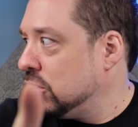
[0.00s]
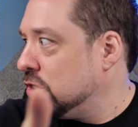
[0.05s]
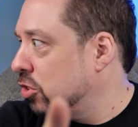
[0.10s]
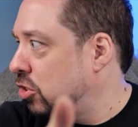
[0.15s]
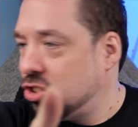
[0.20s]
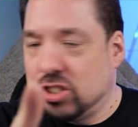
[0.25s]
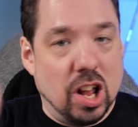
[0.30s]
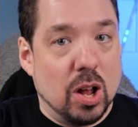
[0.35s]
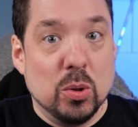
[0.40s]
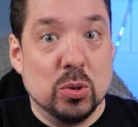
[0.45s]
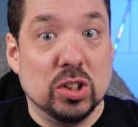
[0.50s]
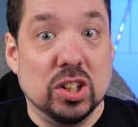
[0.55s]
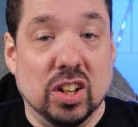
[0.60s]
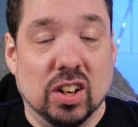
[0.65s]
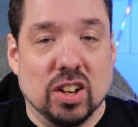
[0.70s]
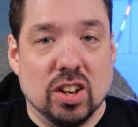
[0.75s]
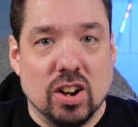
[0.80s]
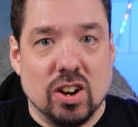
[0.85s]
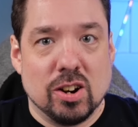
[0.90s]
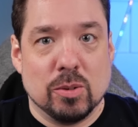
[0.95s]
Sound the
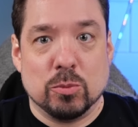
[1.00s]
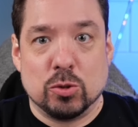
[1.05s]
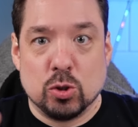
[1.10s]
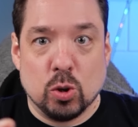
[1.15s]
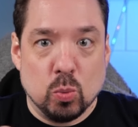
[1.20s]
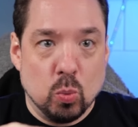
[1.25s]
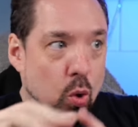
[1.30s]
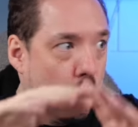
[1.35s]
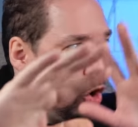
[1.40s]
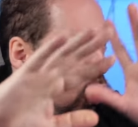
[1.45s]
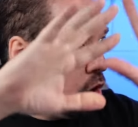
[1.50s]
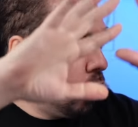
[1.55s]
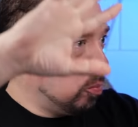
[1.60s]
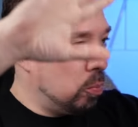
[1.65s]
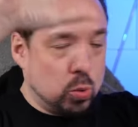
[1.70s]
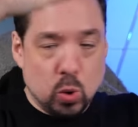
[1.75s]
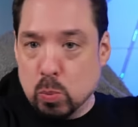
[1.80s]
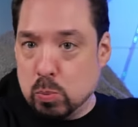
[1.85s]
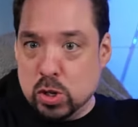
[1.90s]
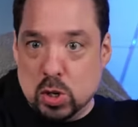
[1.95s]
alarms. Whoop,
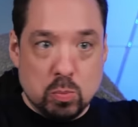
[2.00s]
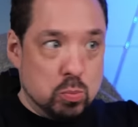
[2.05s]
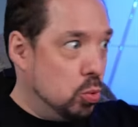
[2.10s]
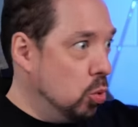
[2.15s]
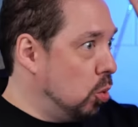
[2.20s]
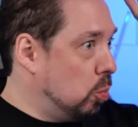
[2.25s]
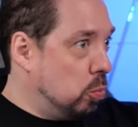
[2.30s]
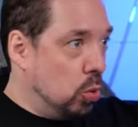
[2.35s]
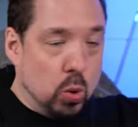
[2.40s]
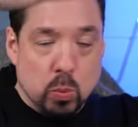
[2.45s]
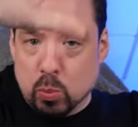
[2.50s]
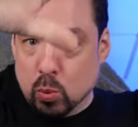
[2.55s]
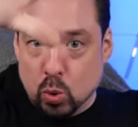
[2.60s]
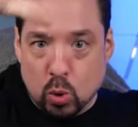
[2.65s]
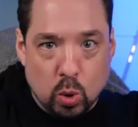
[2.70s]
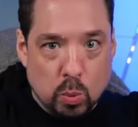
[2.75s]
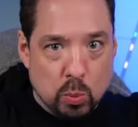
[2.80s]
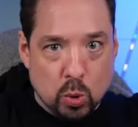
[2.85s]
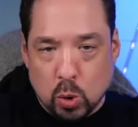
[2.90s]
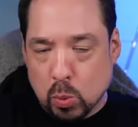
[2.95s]
whoop, whoop, whoop,
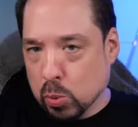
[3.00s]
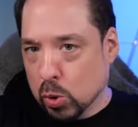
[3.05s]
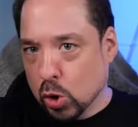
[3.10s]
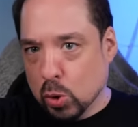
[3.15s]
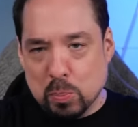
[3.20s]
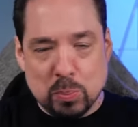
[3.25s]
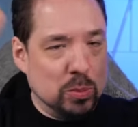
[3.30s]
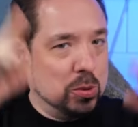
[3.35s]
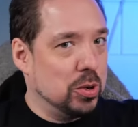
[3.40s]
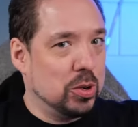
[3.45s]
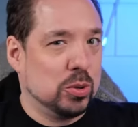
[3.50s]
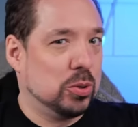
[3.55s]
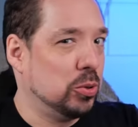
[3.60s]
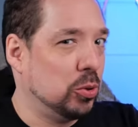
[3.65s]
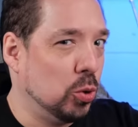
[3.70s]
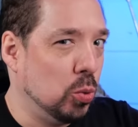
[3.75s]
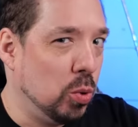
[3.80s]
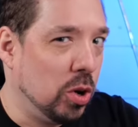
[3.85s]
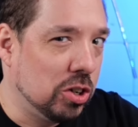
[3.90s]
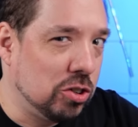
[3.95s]
whoop, whoop, whoop.
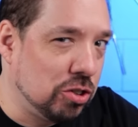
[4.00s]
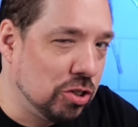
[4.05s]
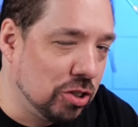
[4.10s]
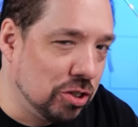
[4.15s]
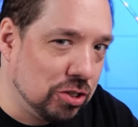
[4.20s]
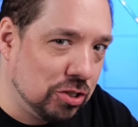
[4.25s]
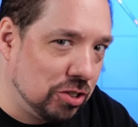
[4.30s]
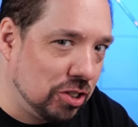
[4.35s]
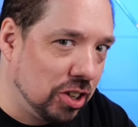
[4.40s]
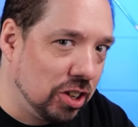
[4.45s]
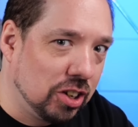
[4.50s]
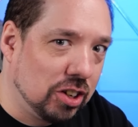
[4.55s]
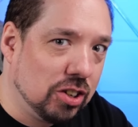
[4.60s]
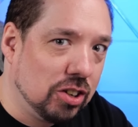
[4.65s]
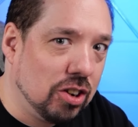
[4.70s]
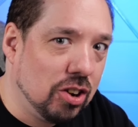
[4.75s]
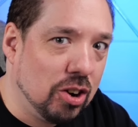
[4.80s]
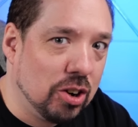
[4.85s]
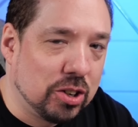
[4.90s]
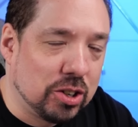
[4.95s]
Who watches
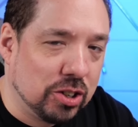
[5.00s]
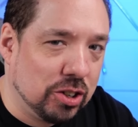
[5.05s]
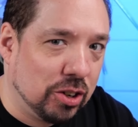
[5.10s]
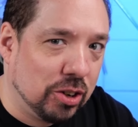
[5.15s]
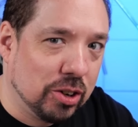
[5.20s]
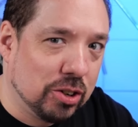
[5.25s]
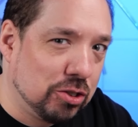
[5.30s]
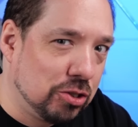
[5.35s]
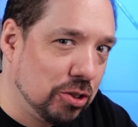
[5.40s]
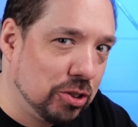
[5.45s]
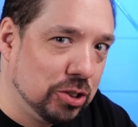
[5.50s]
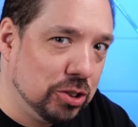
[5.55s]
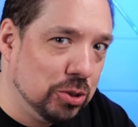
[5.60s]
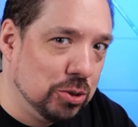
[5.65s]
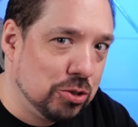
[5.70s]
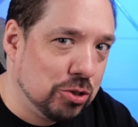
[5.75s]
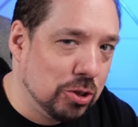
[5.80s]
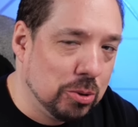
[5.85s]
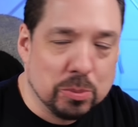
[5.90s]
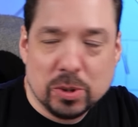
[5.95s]
Cart Narcs on
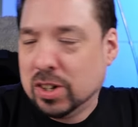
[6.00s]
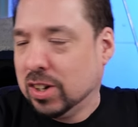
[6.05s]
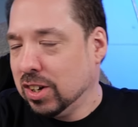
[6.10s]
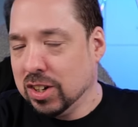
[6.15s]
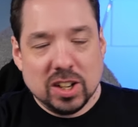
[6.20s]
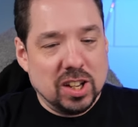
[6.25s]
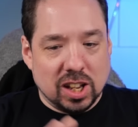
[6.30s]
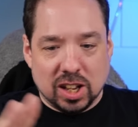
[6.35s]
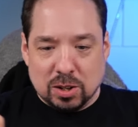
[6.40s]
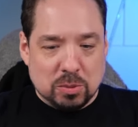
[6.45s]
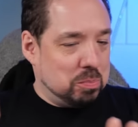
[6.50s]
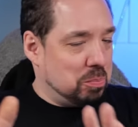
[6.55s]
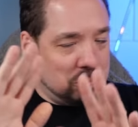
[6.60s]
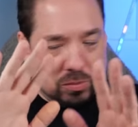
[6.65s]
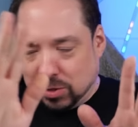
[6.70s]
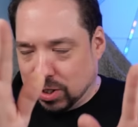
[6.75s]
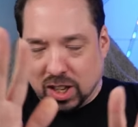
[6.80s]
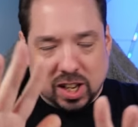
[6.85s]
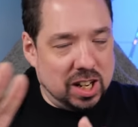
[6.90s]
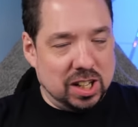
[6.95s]
YouTube?
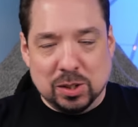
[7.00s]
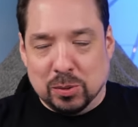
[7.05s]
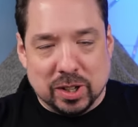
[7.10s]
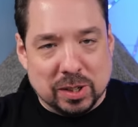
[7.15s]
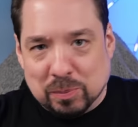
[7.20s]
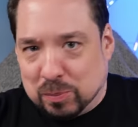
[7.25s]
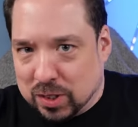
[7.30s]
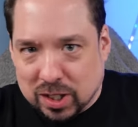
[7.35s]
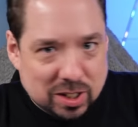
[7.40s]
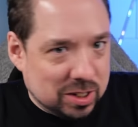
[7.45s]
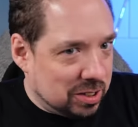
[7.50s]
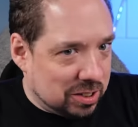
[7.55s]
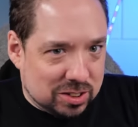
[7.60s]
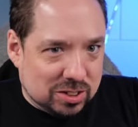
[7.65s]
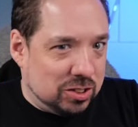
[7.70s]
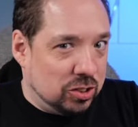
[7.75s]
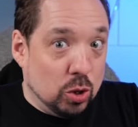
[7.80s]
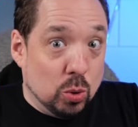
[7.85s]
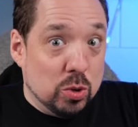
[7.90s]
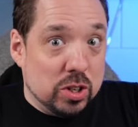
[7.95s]
Anyway,
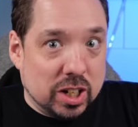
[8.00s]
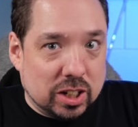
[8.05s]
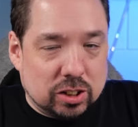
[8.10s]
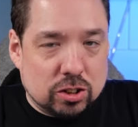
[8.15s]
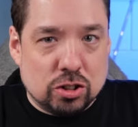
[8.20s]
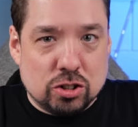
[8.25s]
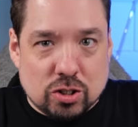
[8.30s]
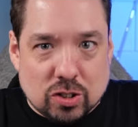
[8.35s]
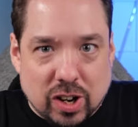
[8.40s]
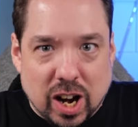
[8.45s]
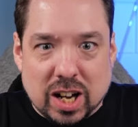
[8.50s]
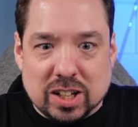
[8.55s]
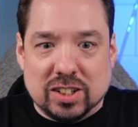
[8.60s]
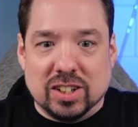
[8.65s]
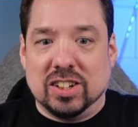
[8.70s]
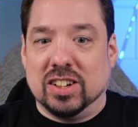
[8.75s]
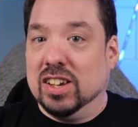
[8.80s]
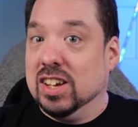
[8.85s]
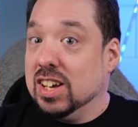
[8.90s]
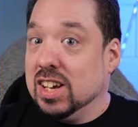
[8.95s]
don't get
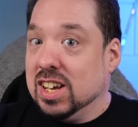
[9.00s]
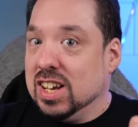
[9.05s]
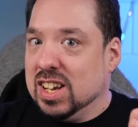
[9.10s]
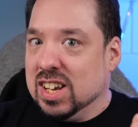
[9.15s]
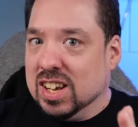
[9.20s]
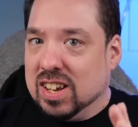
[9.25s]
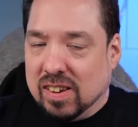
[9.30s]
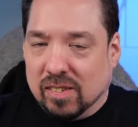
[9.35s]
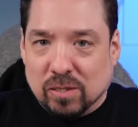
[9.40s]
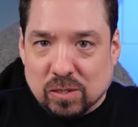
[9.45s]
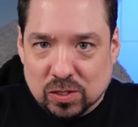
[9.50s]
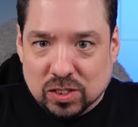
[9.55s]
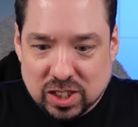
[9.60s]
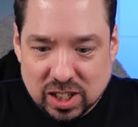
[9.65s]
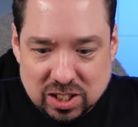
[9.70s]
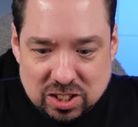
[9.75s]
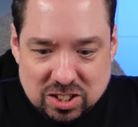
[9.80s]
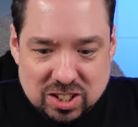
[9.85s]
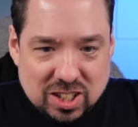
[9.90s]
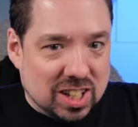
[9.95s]
distracted.
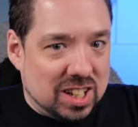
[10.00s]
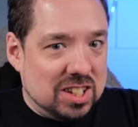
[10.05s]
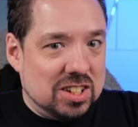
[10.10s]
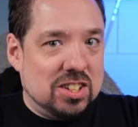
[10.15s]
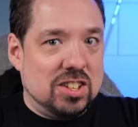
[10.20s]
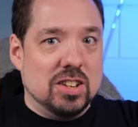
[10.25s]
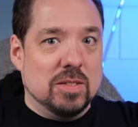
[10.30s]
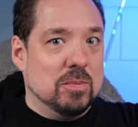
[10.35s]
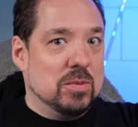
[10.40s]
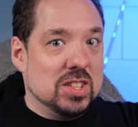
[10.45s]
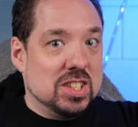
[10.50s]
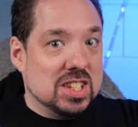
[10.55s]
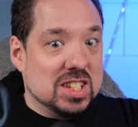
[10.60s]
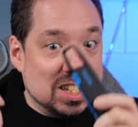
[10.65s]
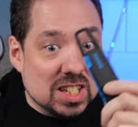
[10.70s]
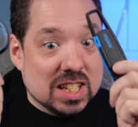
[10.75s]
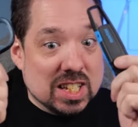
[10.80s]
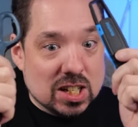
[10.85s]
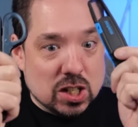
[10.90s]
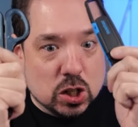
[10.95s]
This is
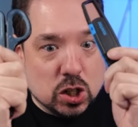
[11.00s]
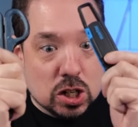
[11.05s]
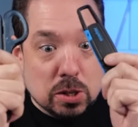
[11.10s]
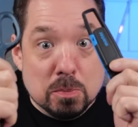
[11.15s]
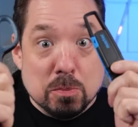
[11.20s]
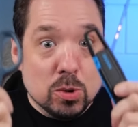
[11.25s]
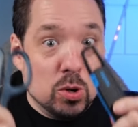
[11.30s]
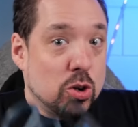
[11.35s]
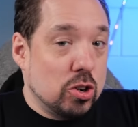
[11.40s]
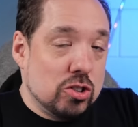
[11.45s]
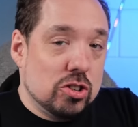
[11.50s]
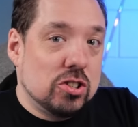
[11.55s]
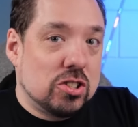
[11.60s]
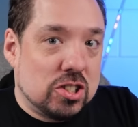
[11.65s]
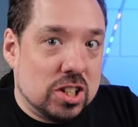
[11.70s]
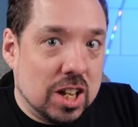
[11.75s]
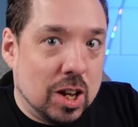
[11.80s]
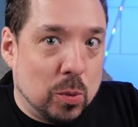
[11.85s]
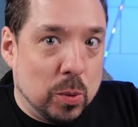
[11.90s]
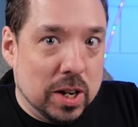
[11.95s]
an
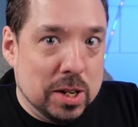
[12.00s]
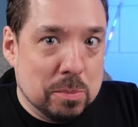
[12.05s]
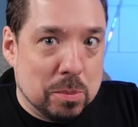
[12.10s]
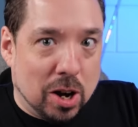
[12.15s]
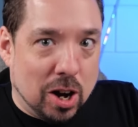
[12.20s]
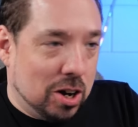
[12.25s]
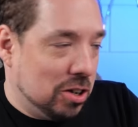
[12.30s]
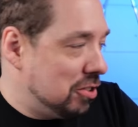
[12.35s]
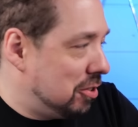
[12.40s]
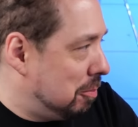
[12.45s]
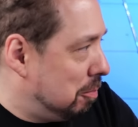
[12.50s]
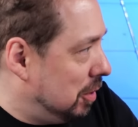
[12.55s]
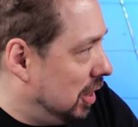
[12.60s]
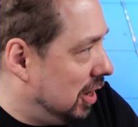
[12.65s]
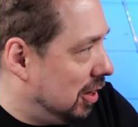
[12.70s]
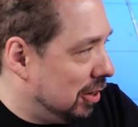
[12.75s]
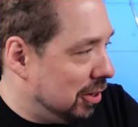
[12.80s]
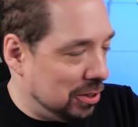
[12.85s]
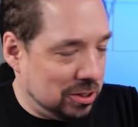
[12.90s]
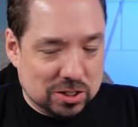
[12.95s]
emergency QuinBoxed
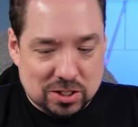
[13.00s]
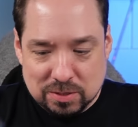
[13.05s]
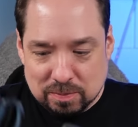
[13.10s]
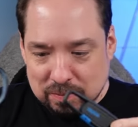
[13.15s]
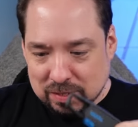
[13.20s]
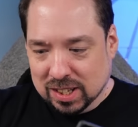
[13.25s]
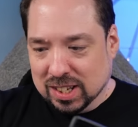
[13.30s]
because